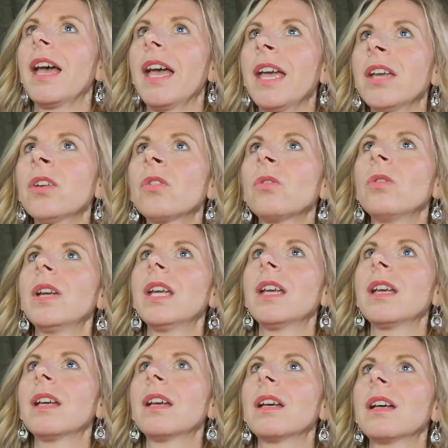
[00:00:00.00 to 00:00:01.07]

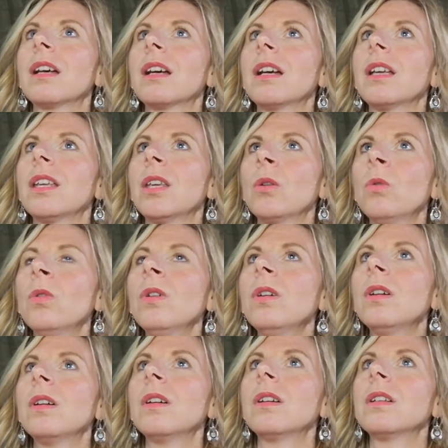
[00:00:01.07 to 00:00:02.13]
anchoring
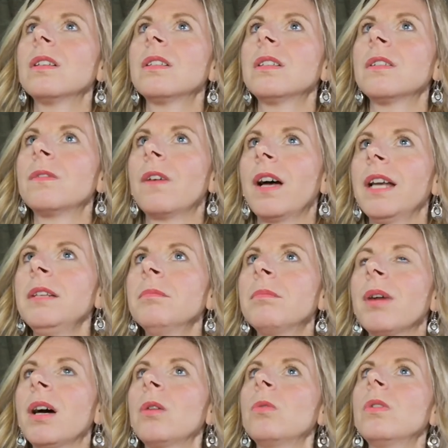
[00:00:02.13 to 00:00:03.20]
your divine
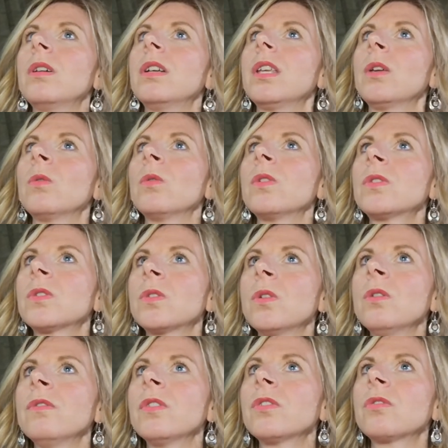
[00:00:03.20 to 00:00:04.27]
power, your
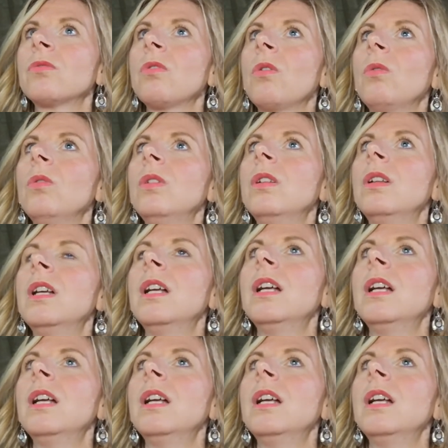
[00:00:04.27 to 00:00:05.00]
service role,